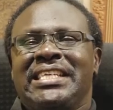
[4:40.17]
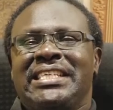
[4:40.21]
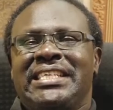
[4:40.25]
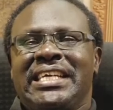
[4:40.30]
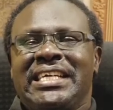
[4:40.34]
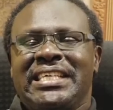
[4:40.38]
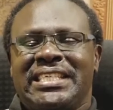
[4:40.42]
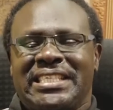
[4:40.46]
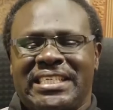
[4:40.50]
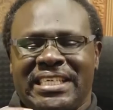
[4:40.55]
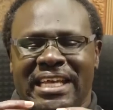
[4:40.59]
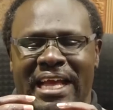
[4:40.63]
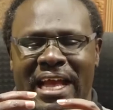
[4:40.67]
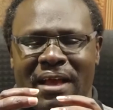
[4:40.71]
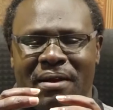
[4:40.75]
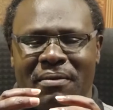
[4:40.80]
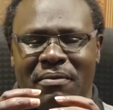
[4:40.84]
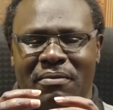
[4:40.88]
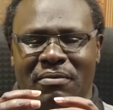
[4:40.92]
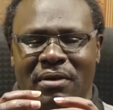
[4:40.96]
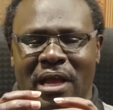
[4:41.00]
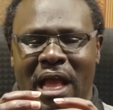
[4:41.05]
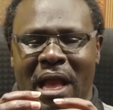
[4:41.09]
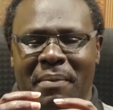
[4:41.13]
dis
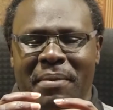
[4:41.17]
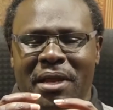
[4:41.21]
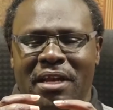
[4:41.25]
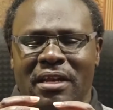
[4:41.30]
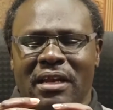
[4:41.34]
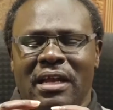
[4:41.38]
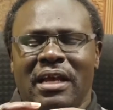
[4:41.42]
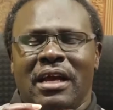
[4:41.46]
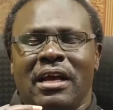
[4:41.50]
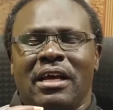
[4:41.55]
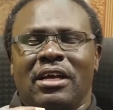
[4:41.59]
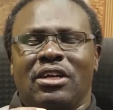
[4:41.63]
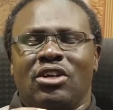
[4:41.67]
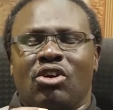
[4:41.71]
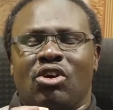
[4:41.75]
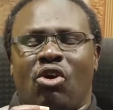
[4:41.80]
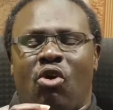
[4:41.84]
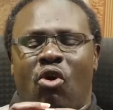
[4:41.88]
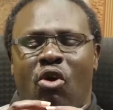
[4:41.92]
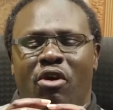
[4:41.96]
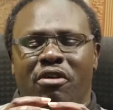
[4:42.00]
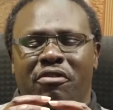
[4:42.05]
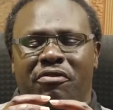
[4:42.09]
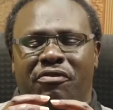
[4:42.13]
I mean
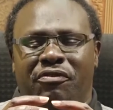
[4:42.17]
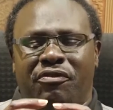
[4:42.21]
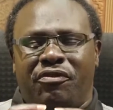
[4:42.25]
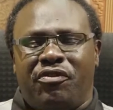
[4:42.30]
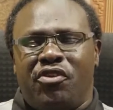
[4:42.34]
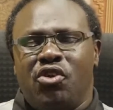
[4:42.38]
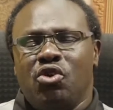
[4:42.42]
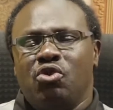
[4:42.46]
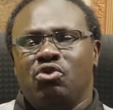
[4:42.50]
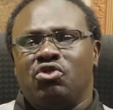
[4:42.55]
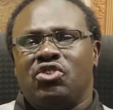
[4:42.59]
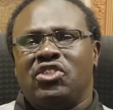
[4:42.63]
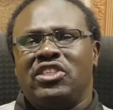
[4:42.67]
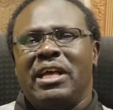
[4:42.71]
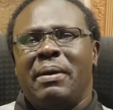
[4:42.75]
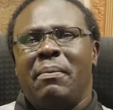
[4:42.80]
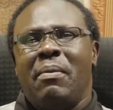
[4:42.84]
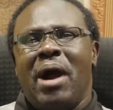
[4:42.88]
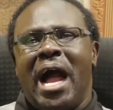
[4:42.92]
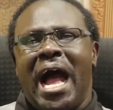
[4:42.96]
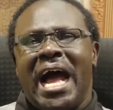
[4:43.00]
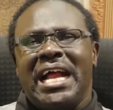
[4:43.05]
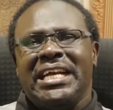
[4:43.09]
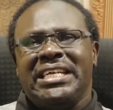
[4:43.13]
confuse
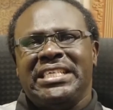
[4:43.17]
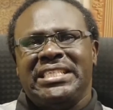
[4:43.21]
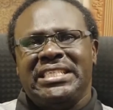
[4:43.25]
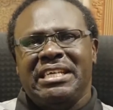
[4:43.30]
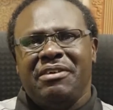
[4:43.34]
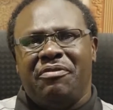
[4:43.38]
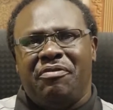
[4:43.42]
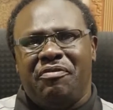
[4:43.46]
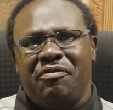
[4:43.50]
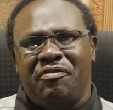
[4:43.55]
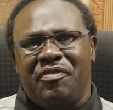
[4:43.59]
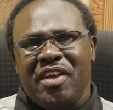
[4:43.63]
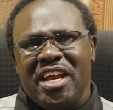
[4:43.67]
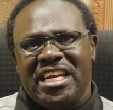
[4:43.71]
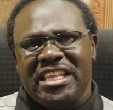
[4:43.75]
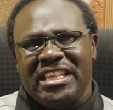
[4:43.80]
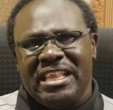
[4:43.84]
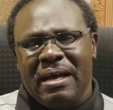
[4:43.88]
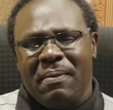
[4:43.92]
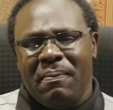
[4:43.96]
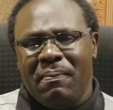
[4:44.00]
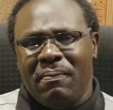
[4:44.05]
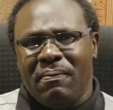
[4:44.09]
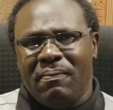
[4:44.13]
them and
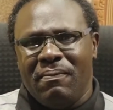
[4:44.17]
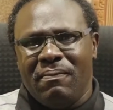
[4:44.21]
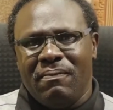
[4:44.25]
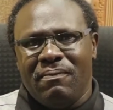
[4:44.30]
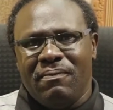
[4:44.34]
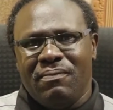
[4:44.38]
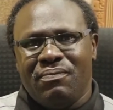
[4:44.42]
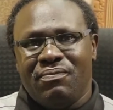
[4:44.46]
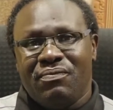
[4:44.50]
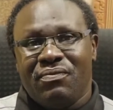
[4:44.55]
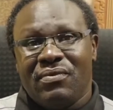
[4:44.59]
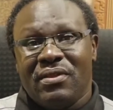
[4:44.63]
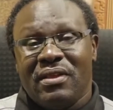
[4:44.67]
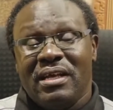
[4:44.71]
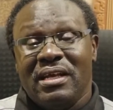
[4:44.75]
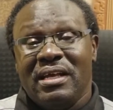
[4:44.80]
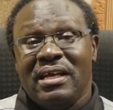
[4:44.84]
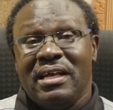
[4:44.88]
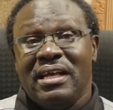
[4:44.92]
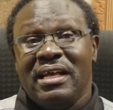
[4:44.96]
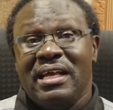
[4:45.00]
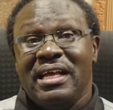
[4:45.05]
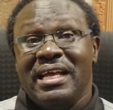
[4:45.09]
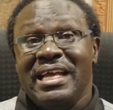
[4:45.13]
defeat them?
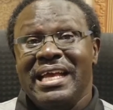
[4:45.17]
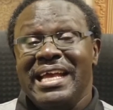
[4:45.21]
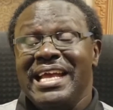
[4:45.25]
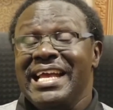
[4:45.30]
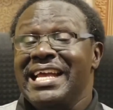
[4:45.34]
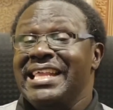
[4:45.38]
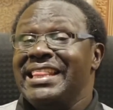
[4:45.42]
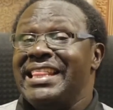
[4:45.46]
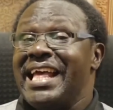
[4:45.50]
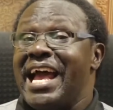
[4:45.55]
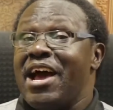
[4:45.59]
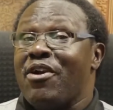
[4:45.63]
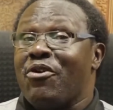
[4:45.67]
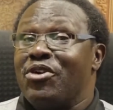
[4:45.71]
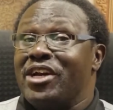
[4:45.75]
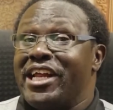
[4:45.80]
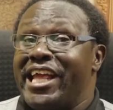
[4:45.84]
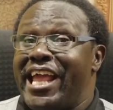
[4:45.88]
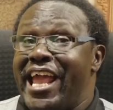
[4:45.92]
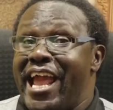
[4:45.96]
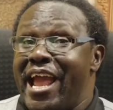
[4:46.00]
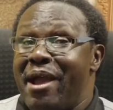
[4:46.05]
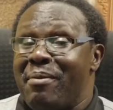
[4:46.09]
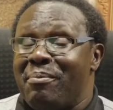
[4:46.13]
in their
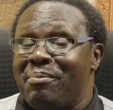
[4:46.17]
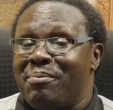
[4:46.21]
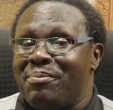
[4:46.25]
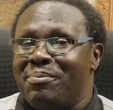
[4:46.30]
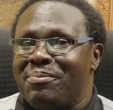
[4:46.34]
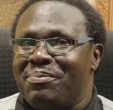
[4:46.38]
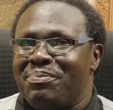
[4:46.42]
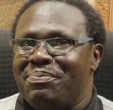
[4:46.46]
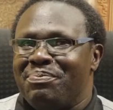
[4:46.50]
own game.